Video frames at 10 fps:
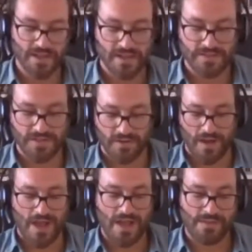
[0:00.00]
so
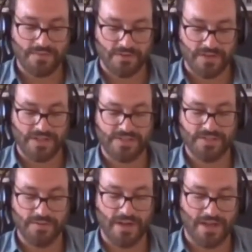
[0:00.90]
i'm going
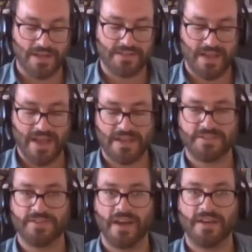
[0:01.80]
to uh, to
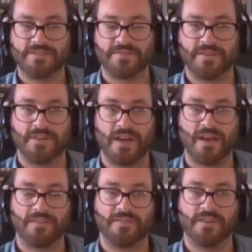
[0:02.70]
ask you guys for
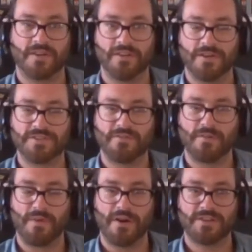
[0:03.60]
uh, for your closing
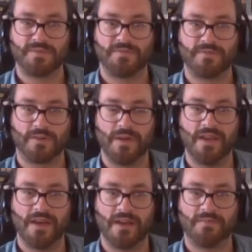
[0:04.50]
remarks before we
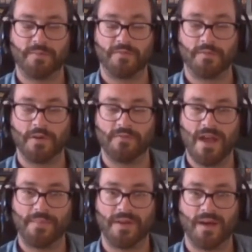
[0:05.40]
uh, before we
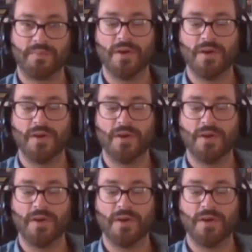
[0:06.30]
wrap it up